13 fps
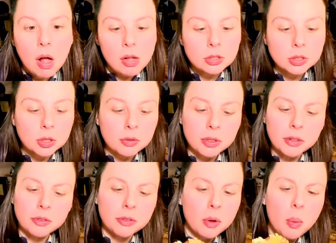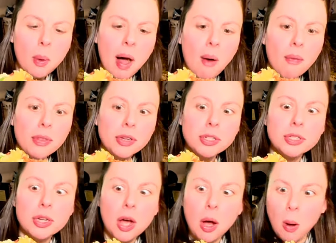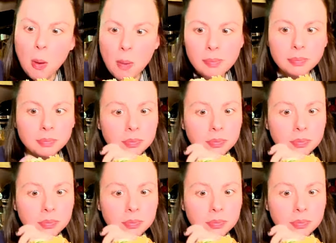So flavorful. Wow, the dough.